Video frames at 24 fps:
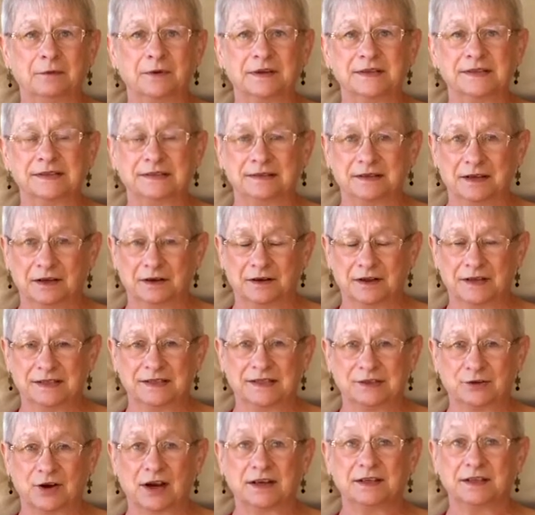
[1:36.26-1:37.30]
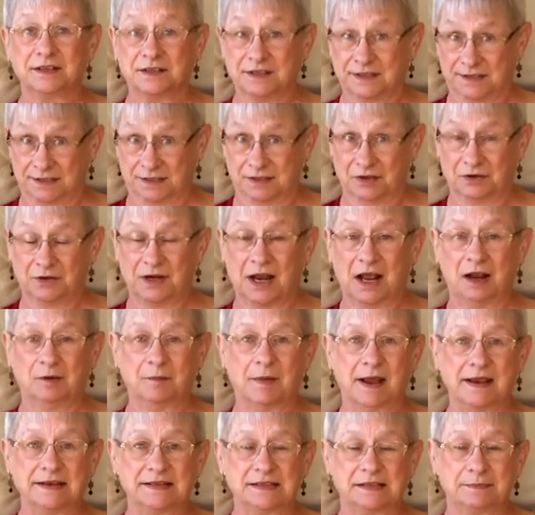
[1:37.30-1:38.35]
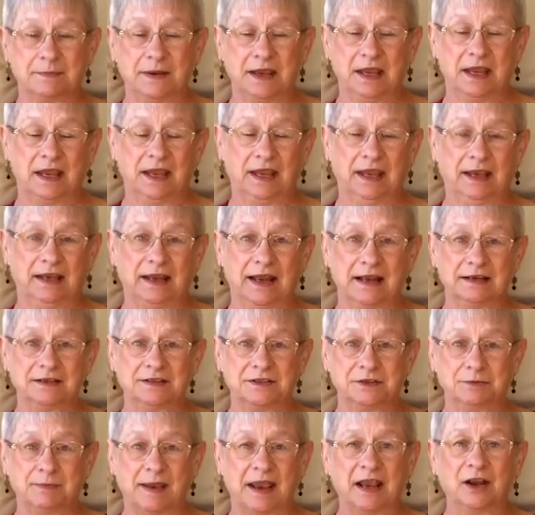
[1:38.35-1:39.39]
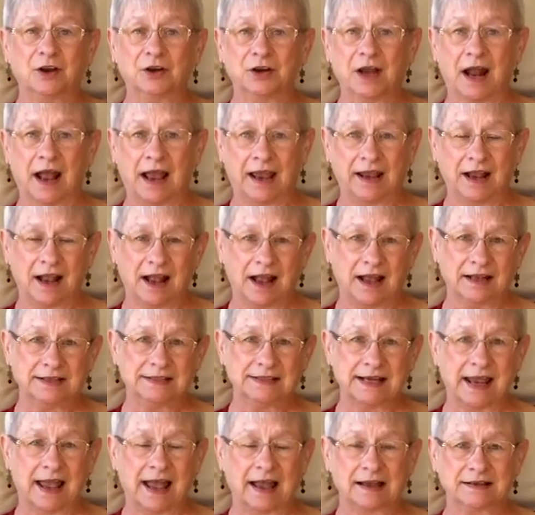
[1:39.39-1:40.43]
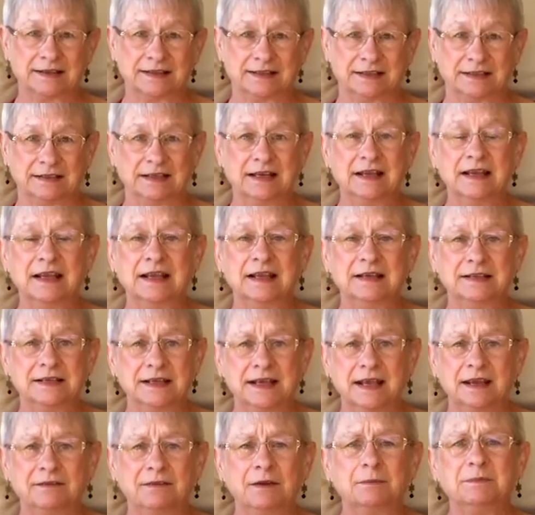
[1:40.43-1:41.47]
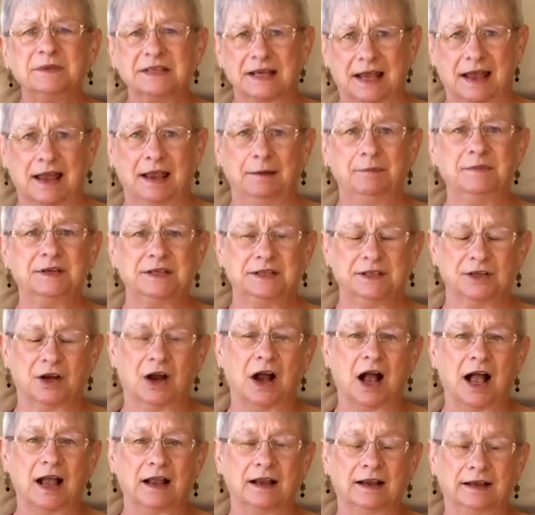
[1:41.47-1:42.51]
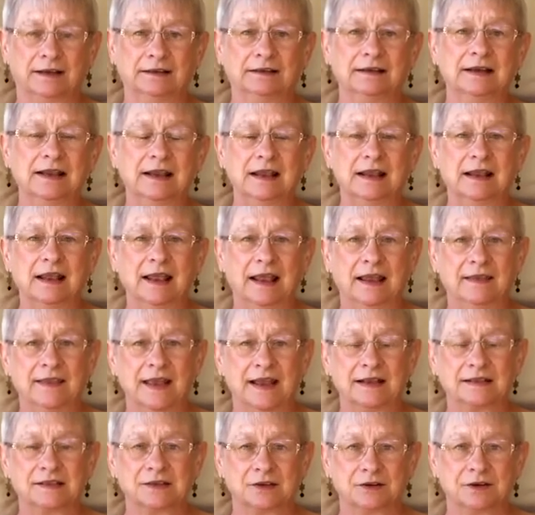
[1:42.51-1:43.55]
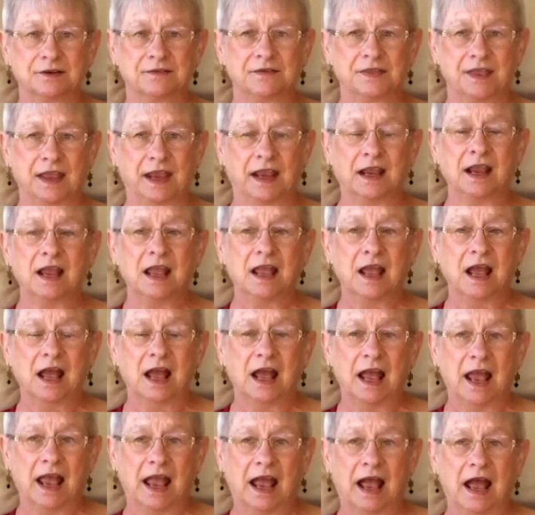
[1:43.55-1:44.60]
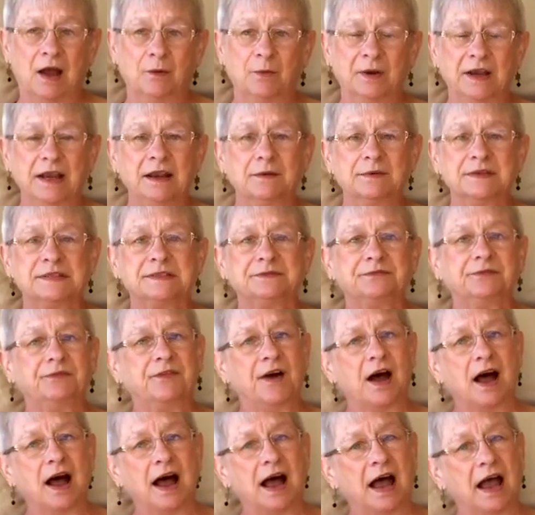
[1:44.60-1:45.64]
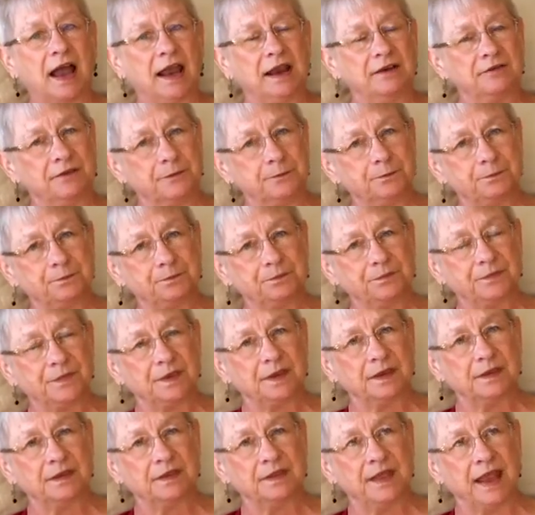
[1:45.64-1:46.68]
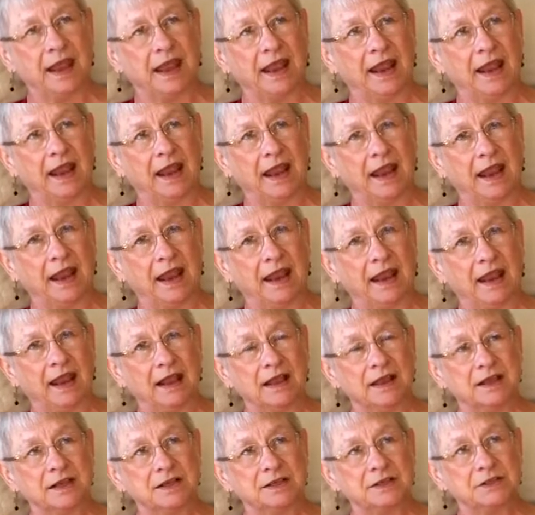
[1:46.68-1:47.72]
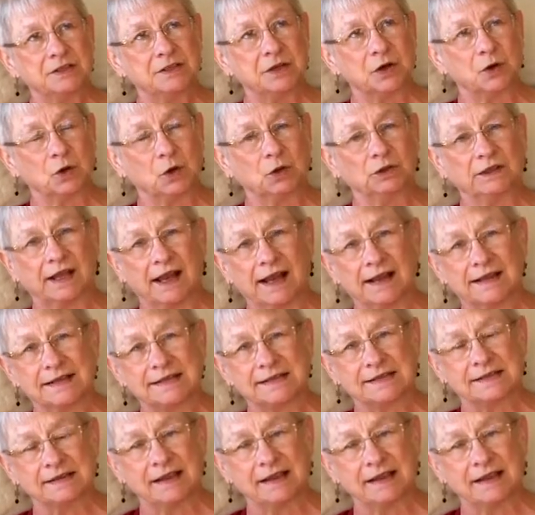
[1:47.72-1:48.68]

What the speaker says: was, instructed to slow down my speaking and to make good eye contact and to give him time to talk and that sort of thing. When he was 5, they told us